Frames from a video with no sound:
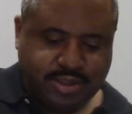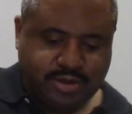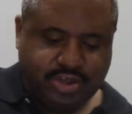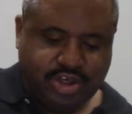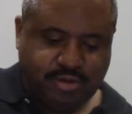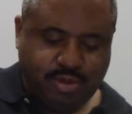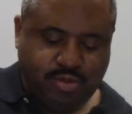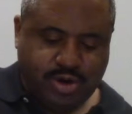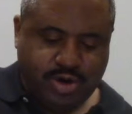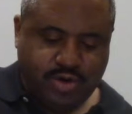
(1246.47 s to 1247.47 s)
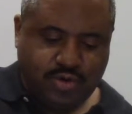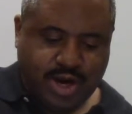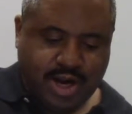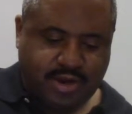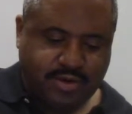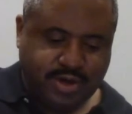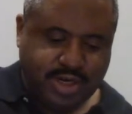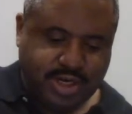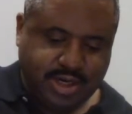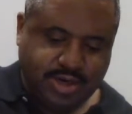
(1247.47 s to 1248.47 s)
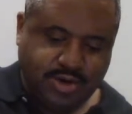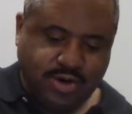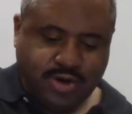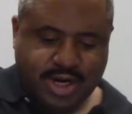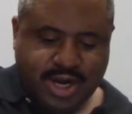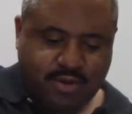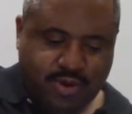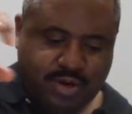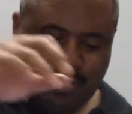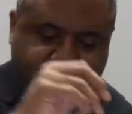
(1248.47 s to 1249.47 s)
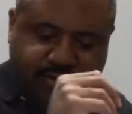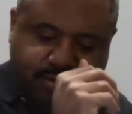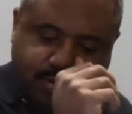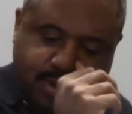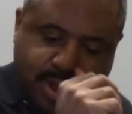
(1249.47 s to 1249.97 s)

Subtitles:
So the cherubim were on the ground, and the glory of God went above them.